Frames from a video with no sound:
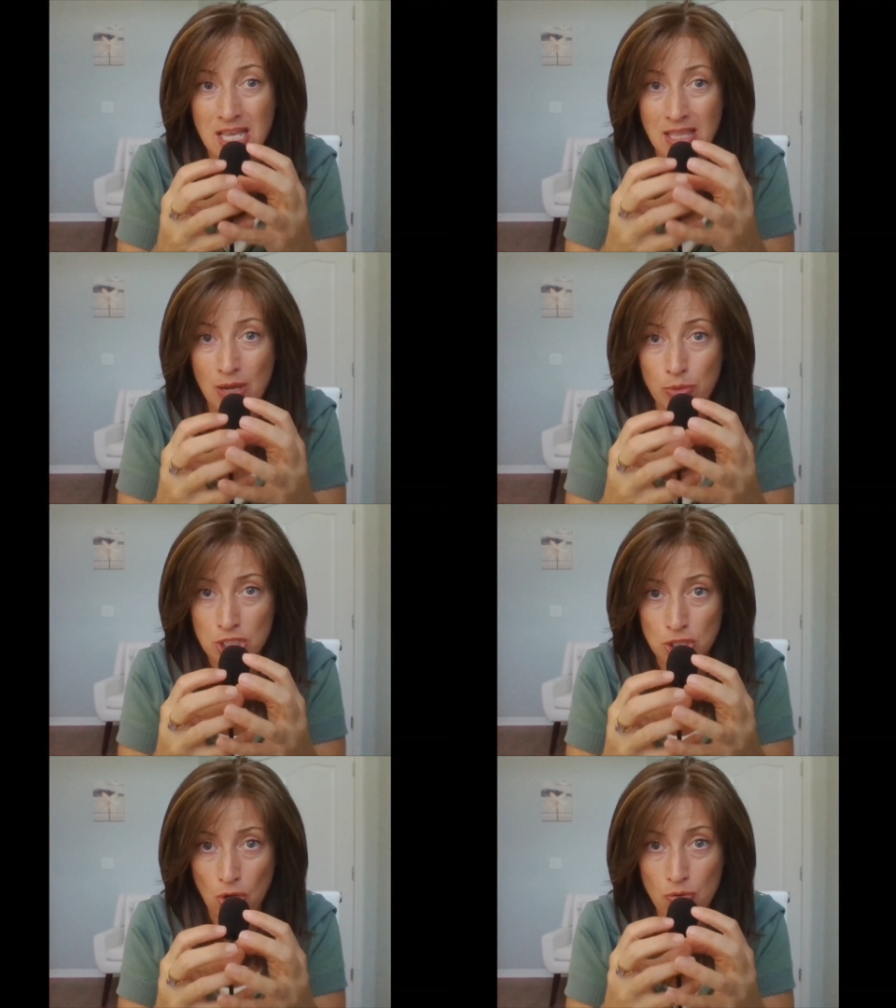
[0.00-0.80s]
that was
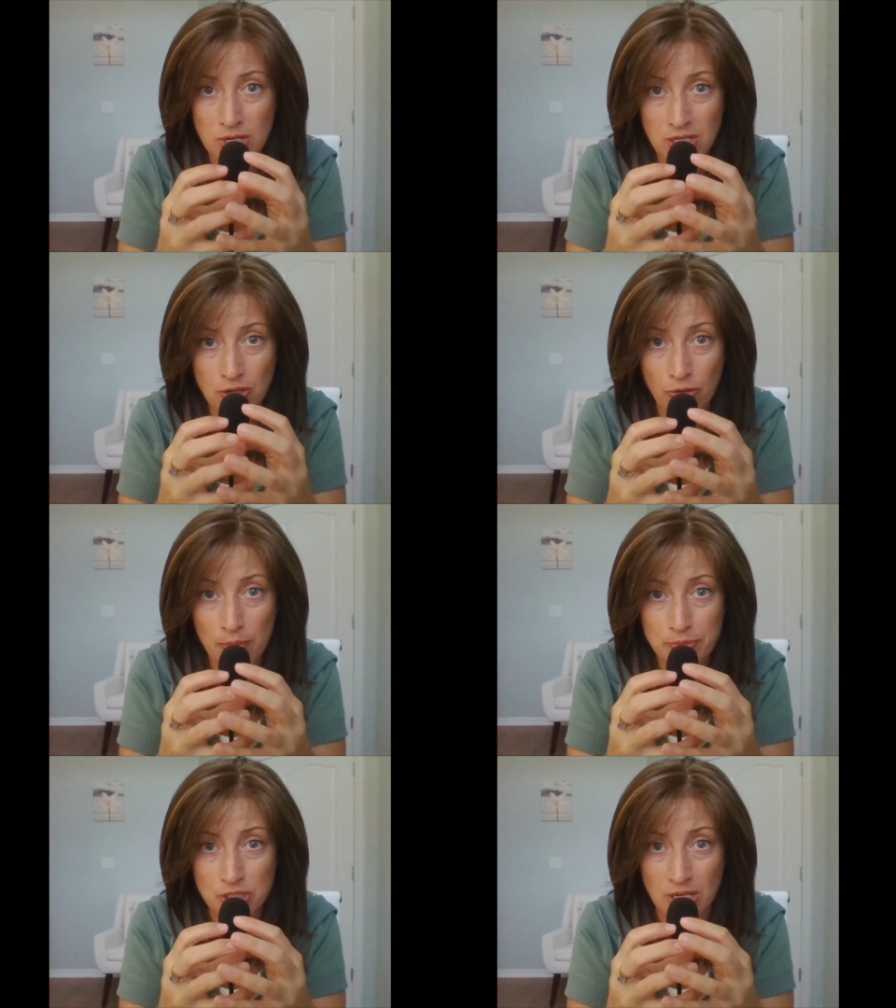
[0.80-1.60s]
sown in
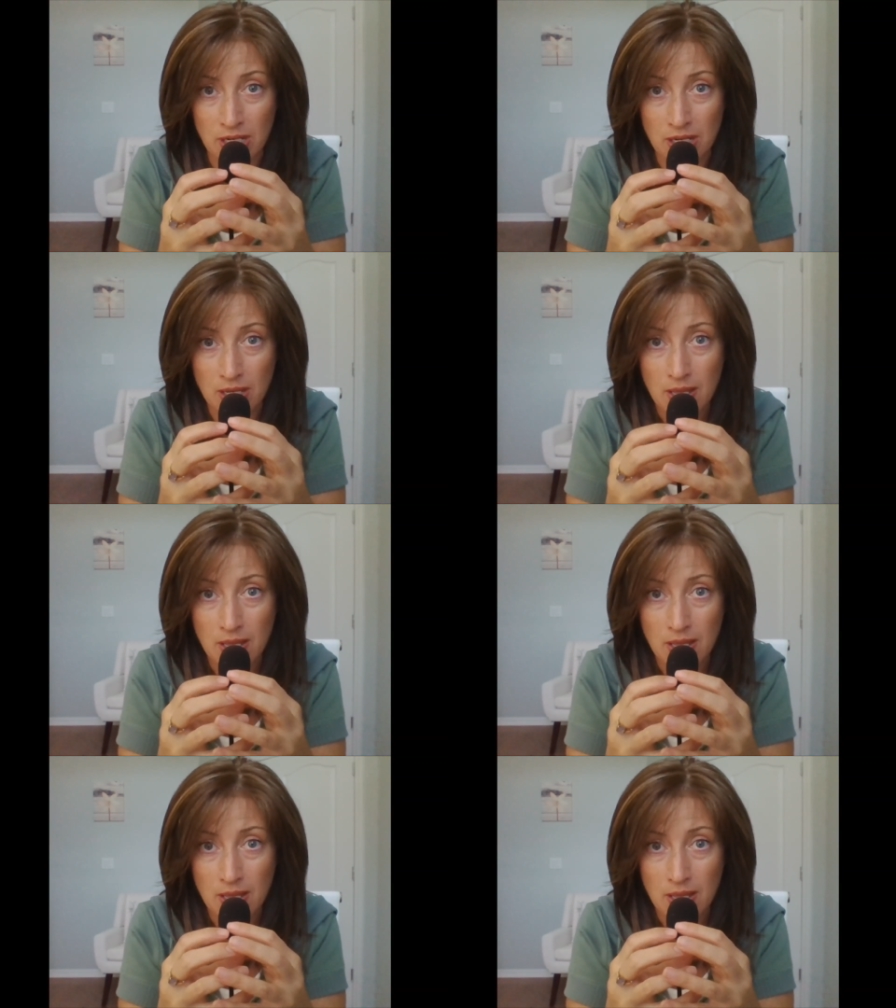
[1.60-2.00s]
corruption